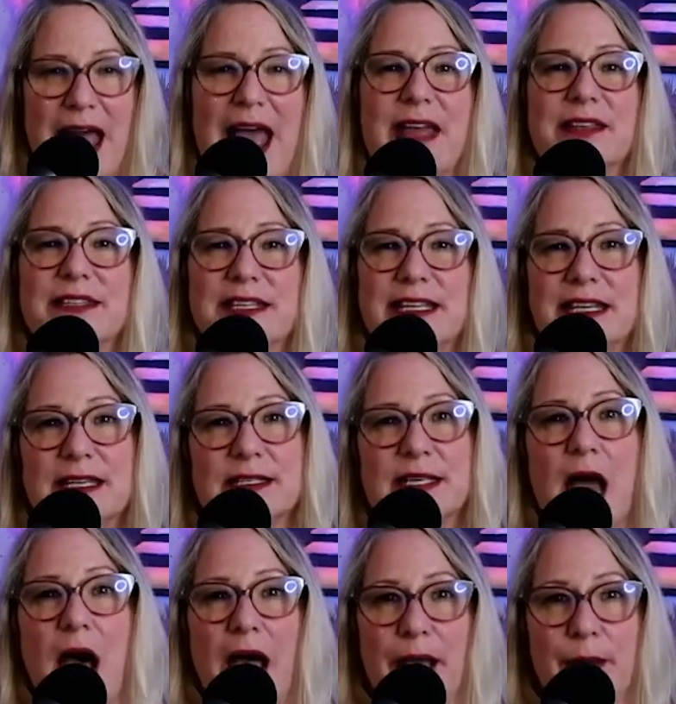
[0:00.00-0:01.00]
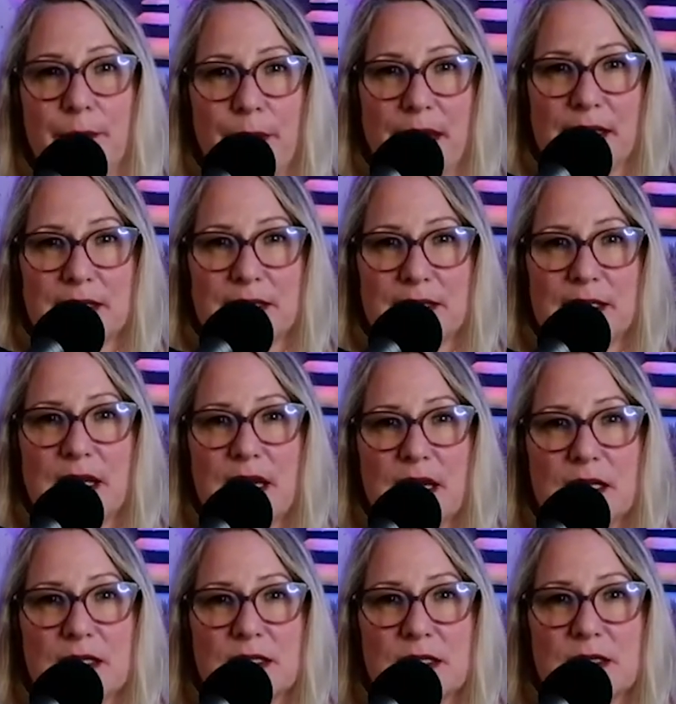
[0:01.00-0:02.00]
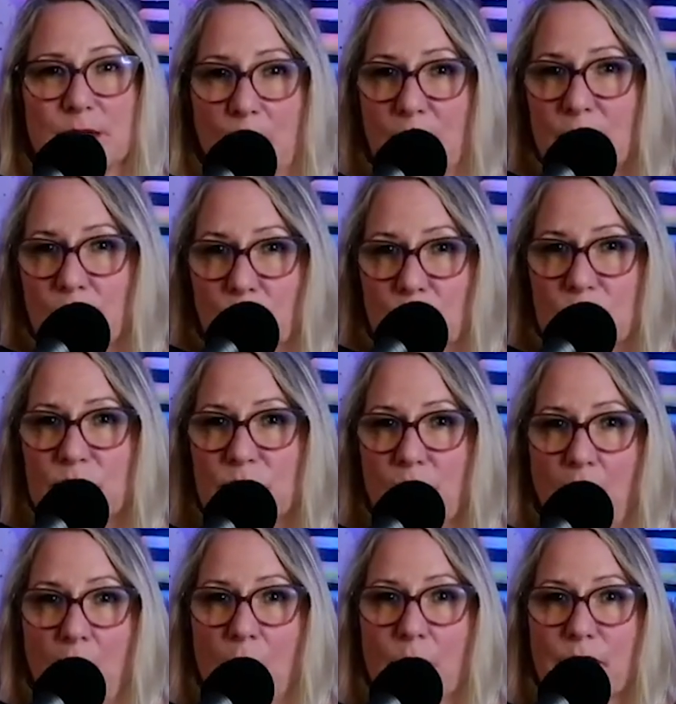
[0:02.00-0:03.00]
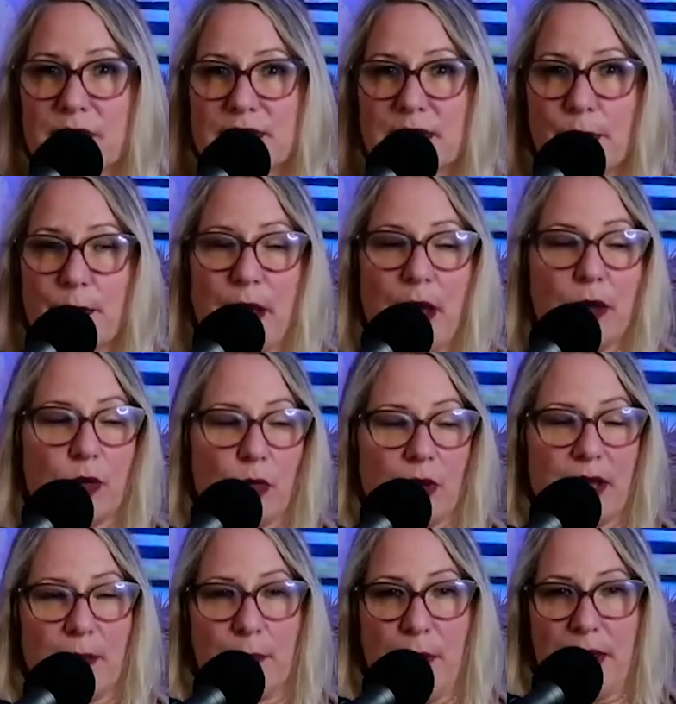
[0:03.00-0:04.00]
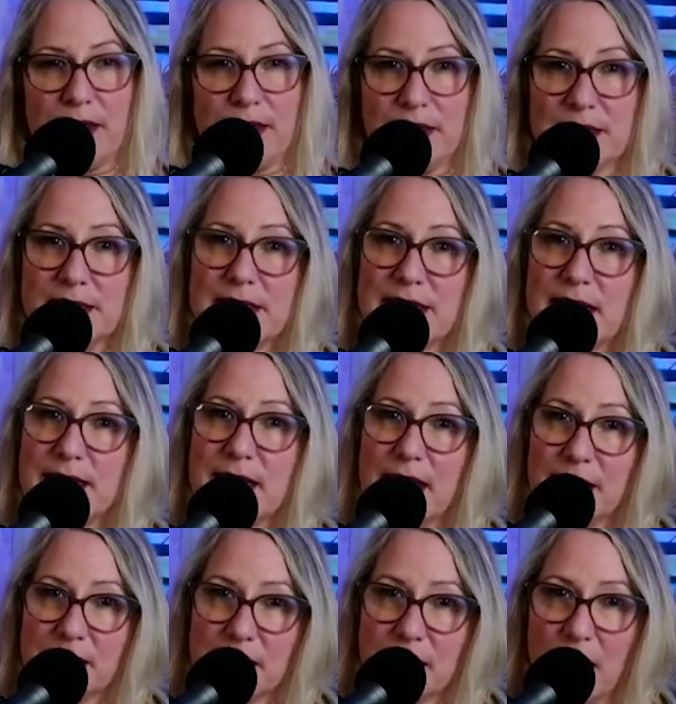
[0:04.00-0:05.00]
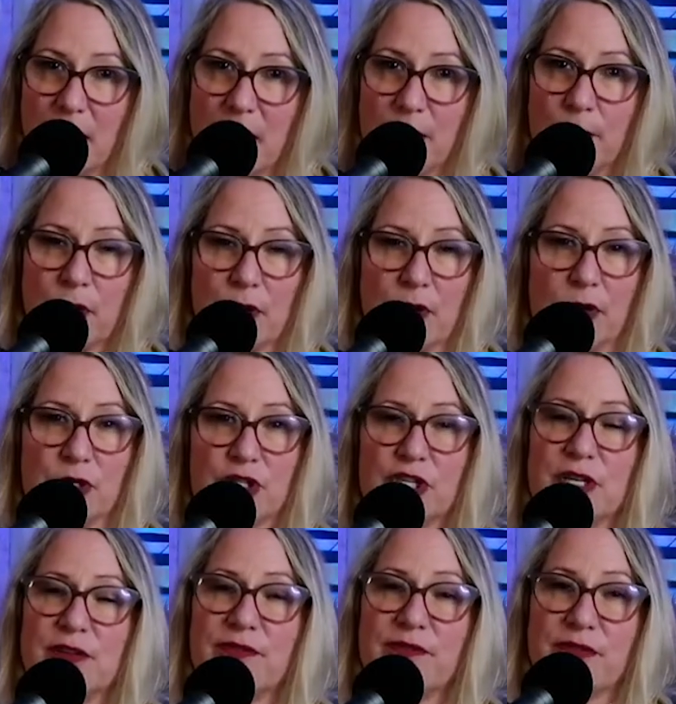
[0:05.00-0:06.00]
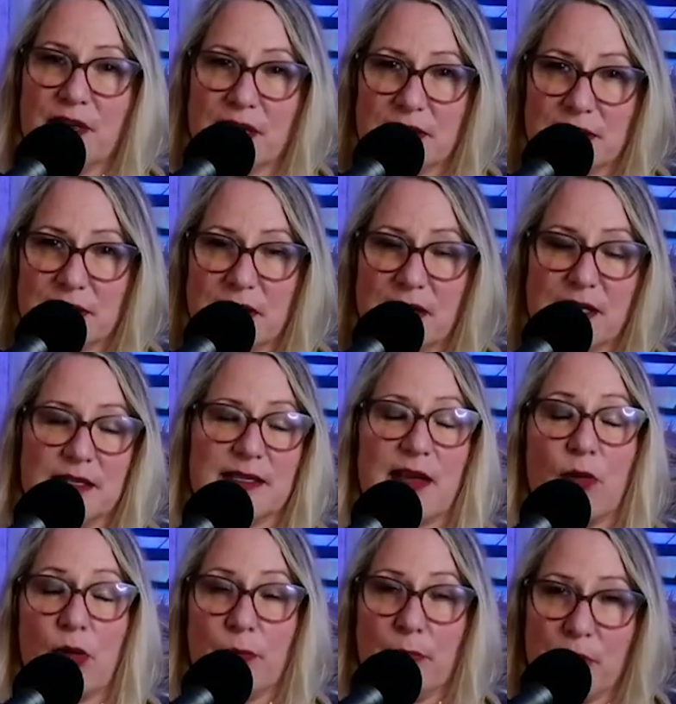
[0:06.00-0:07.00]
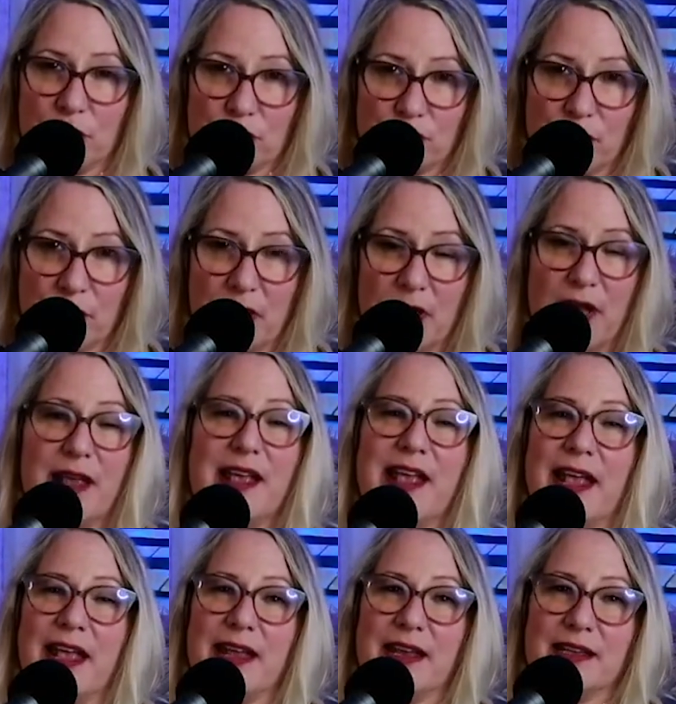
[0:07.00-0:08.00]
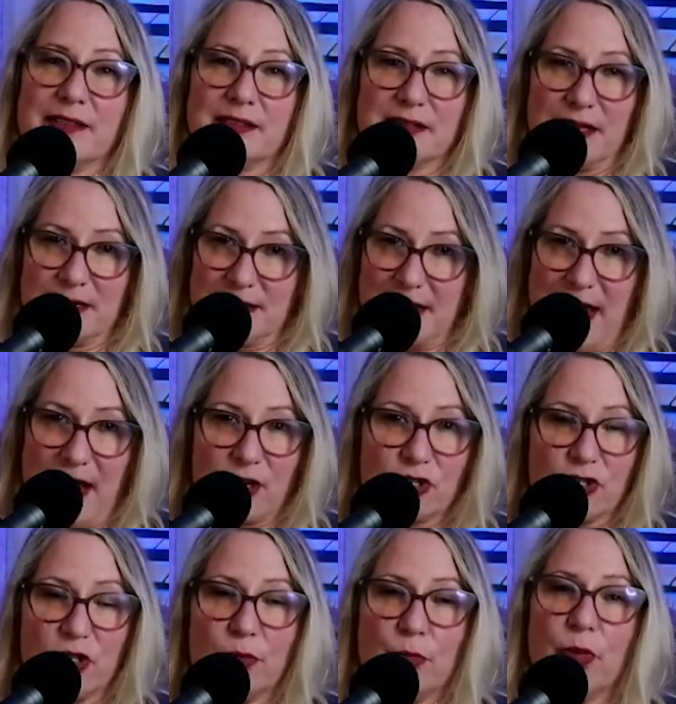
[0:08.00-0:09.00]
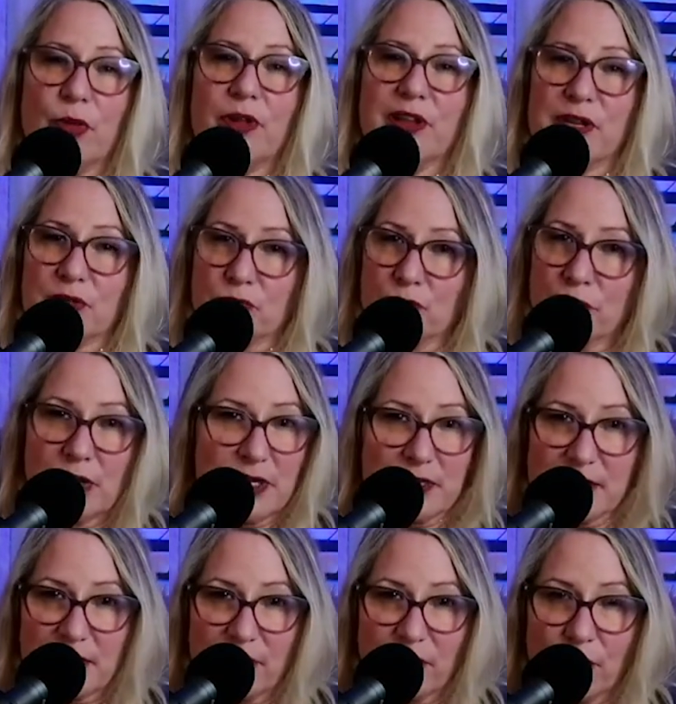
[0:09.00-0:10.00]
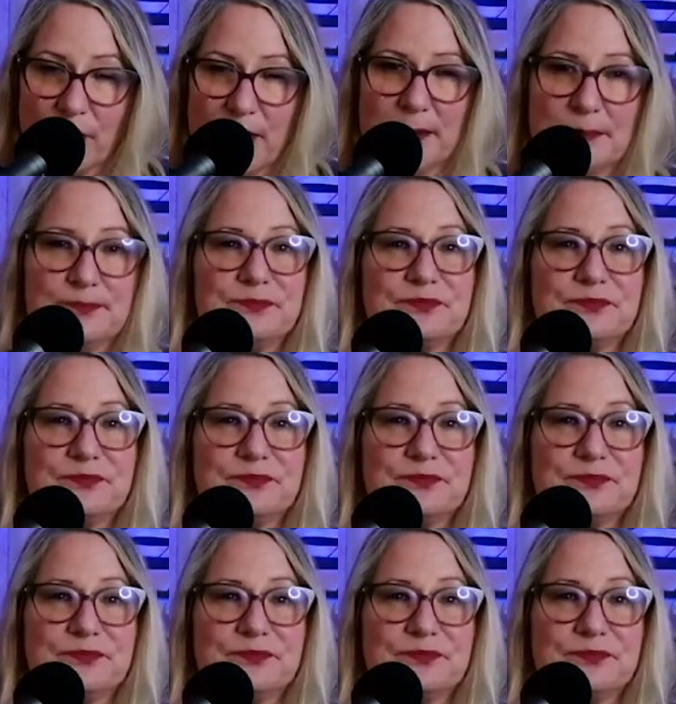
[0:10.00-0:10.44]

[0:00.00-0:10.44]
And T, time-based. SMART goals are always about, okay, by this day, date, and time, I'm going to achieve this, and this is how I'll measure it. It is actionable and is realistic for me.